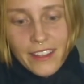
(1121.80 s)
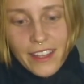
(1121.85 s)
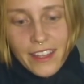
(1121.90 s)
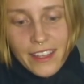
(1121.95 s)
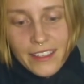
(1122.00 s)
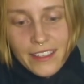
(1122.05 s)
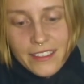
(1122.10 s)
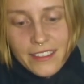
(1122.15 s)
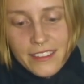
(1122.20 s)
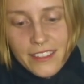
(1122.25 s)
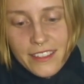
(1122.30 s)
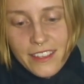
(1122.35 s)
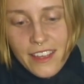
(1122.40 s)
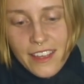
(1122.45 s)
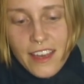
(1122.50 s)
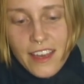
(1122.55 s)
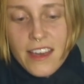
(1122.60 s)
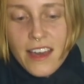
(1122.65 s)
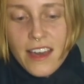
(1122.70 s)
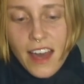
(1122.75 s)
and
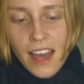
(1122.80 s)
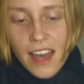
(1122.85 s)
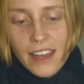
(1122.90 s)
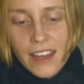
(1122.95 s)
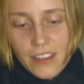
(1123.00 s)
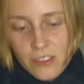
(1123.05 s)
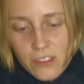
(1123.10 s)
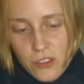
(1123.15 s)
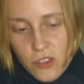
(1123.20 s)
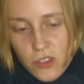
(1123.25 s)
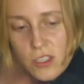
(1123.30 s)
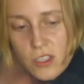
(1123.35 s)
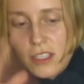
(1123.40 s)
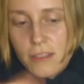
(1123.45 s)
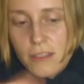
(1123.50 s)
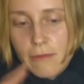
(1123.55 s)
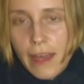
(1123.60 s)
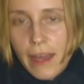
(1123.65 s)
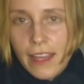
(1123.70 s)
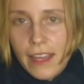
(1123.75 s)
I don't
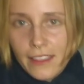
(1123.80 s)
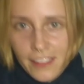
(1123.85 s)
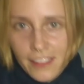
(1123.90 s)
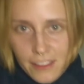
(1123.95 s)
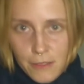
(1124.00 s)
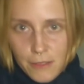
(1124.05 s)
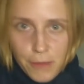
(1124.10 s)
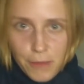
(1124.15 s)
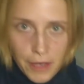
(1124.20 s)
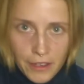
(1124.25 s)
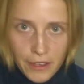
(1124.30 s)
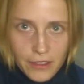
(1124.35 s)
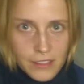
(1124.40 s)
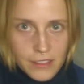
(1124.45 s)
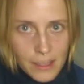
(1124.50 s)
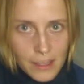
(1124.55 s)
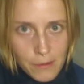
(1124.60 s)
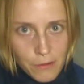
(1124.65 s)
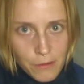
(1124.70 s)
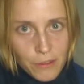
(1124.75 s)
just make this because
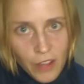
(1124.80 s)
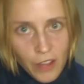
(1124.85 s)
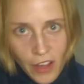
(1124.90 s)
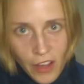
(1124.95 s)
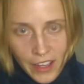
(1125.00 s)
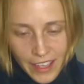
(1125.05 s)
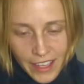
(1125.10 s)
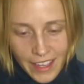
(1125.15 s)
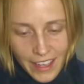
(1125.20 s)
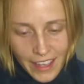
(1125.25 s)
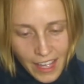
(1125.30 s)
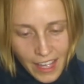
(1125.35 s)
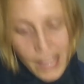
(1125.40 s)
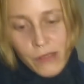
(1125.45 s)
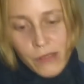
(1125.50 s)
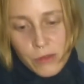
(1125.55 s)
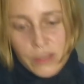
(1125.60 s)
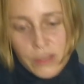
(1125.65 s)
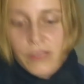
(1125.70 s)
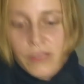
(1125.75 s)
I'm vlogging. I
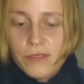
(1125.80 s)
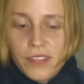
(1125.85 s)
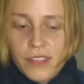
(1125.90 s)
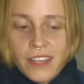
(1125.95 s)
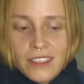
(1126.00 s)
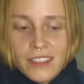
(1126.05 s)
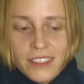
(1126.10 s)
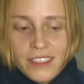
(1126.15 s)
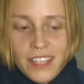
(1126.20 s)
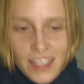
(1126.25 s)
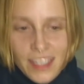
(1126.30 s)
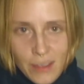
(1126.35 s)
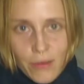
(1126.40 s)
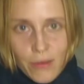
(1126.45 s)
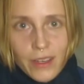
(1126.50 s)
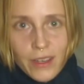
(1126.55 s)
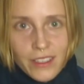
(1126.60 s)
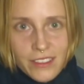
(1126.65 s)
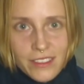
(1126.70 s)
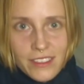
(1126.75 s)
would have done it
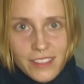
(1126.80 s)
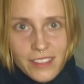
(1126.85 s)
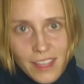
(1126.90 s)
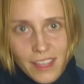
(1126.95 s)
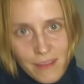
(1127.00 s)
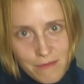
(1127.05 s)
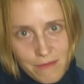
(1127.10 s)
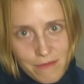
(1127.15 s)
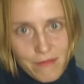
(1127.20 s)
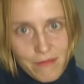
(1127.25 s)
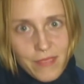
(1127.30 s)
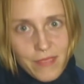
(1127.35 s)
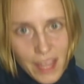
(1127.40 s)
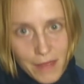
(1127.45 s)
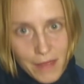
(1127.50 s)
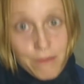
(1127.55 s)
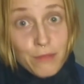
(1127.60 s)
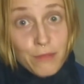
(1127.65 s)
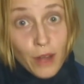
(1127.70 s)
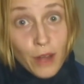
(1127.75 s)
anyways, I
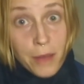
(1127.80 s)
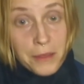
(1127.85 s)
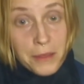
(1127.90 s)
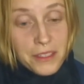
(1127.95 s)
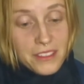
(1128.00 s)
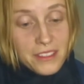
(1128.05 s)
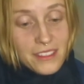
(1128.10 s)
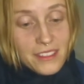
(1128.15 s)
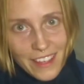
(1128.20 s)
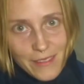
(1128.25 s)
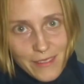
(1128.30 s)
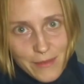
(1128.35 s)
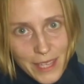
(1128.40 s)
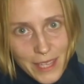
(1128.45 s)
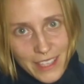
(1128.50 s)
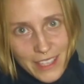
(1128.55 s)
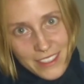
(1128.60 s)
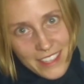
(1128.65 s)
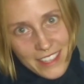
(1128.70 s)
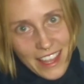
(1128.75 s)
promise,
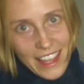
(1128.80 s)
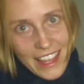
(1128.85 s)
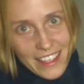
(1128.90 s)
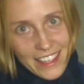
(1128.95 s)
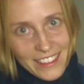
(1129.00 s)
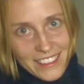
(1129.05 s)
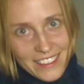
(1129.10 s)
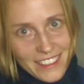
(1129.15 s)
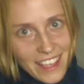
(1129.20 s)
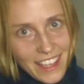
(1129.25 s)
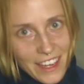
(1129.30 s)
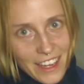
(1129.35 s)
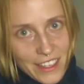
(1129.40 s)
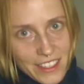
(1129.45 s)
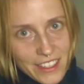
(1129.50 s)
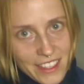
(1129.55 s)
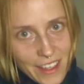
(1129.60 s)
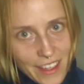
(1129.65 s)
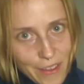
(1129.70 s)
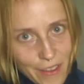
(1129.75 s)
because I like this kind of
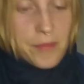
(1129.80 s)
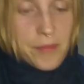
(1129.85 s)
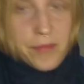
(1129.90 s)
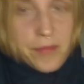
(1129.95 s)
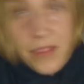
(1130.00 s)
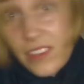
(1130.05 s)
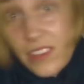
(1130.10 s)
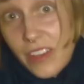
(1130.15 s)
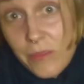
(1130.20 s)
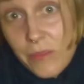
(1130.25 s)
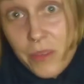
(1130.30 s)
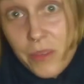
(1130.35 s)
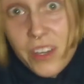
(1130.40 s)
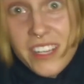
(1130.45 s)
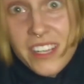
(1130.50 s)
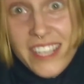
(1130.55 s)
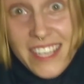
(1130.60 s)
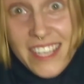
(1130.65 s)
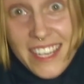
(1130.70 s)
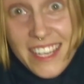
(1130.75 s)
stuff. Now I'm
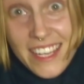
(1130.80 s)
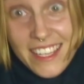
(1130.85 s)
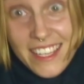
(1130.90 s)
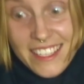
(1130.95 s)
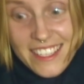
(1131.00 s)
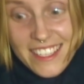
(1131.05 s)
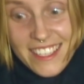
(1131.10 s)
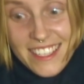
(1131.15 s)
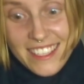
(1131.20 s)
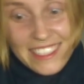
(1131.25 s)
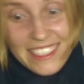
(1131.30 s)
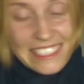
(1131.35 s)
gonna eat it.